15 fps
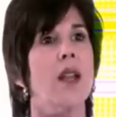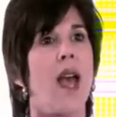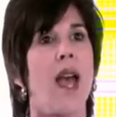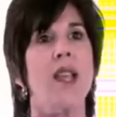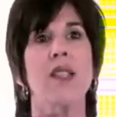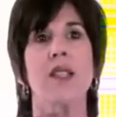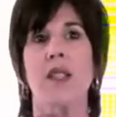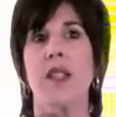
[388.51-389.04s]

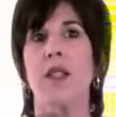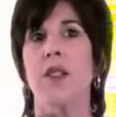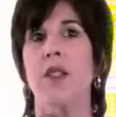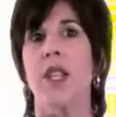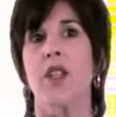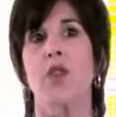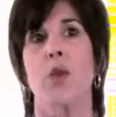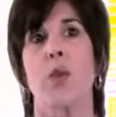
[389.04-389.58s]
acetyl
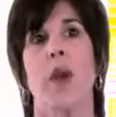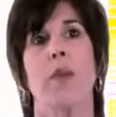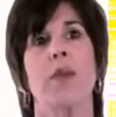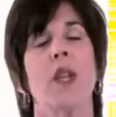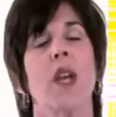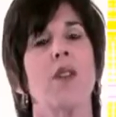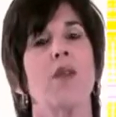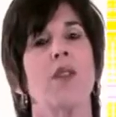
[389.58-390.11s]

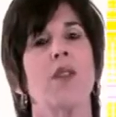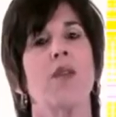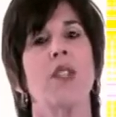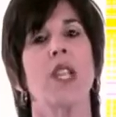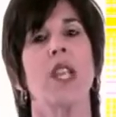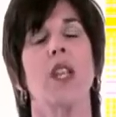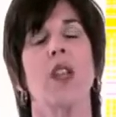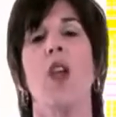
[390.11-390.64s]
tetrapeptide
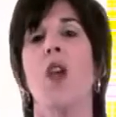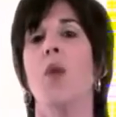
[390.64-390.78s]
15,